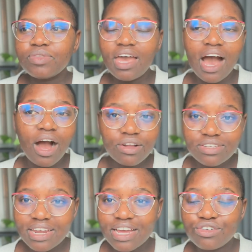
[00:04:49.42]
how
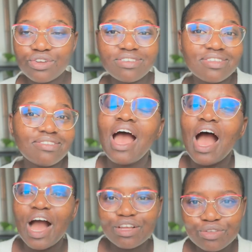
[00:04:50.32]
did I address this?
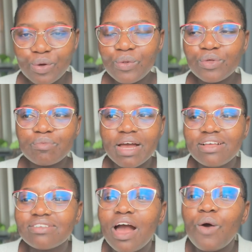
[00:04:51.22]
I told them,
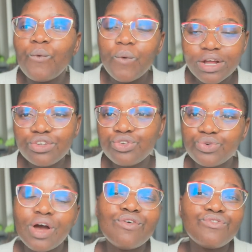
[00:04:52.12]
guys, I
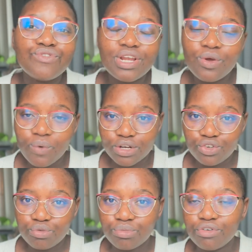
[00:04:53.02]
really want
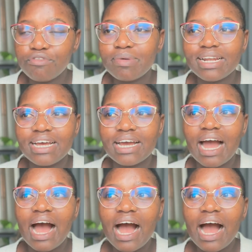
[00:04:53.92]
to move, but like,